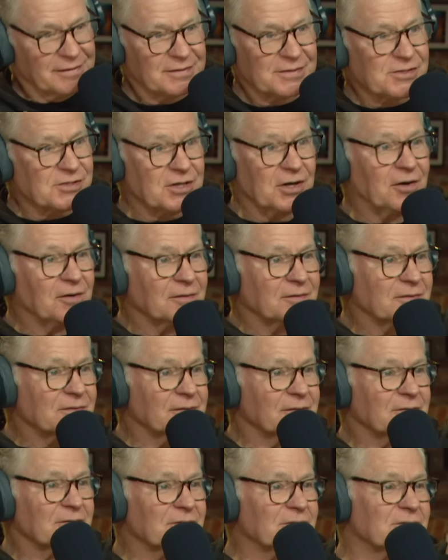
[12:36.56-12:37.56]
Still, Robert
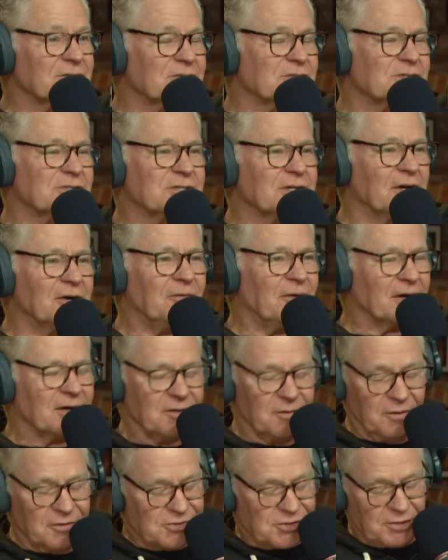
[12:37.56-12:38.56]
Griffith Jr. Still one of
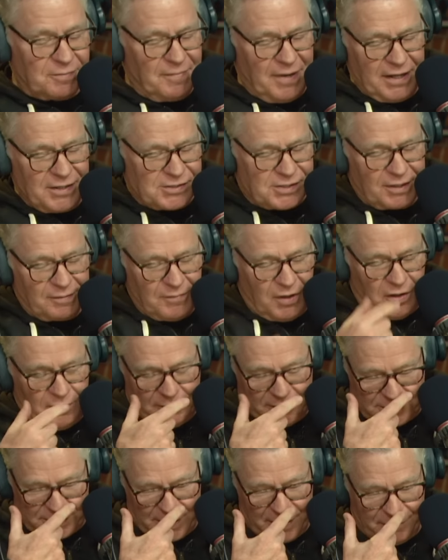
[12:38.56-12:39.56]
the most amazing
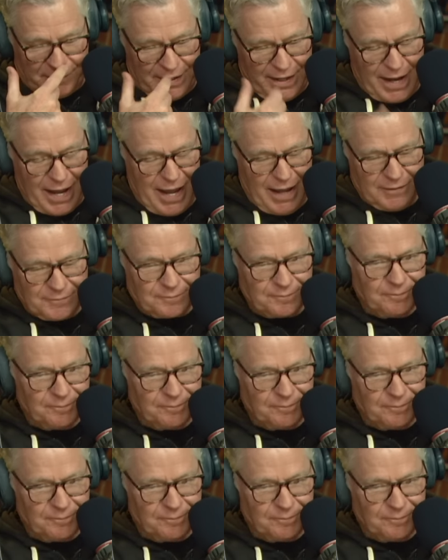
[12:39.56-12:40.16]
moments that we had.